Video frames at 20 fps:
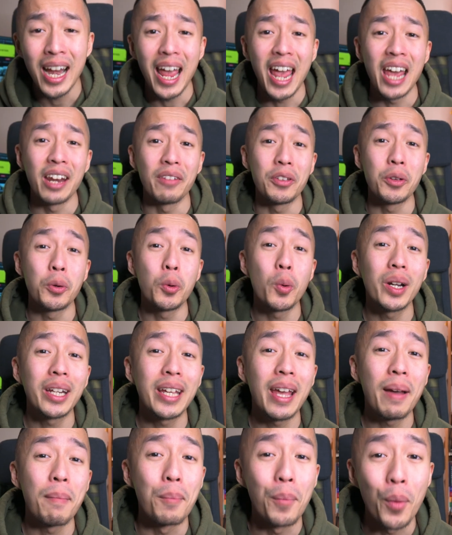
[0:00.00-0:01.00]
And if you want to
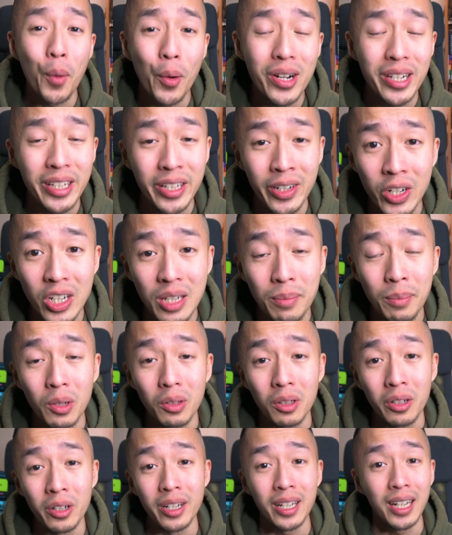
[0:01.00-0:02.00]
get more serious
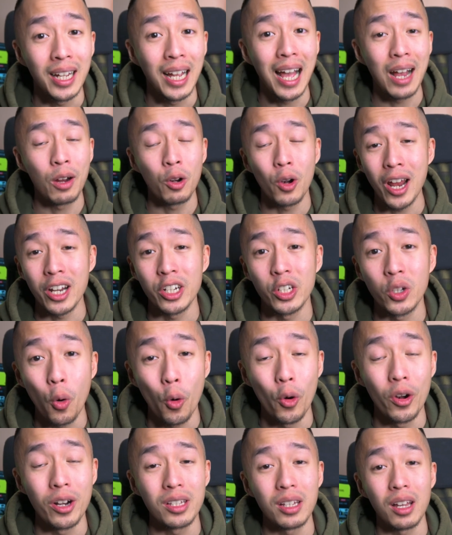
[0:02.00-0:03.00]
about learning crash
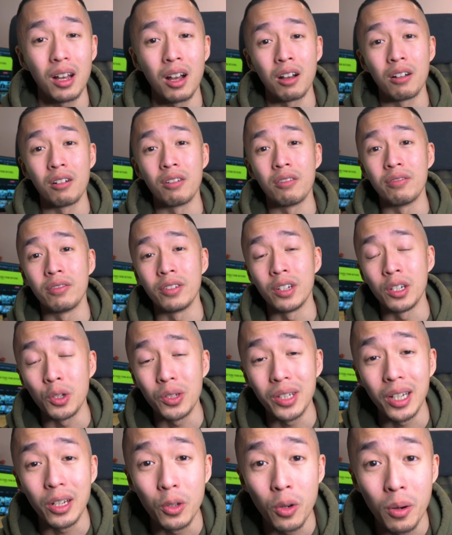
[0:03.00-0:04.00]
course of
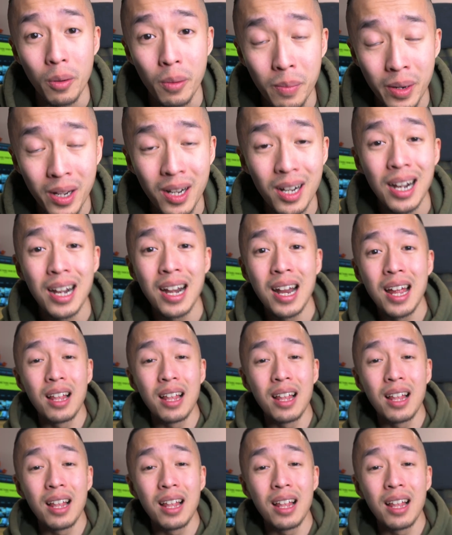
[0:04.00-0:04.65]
using Adobe Premiere,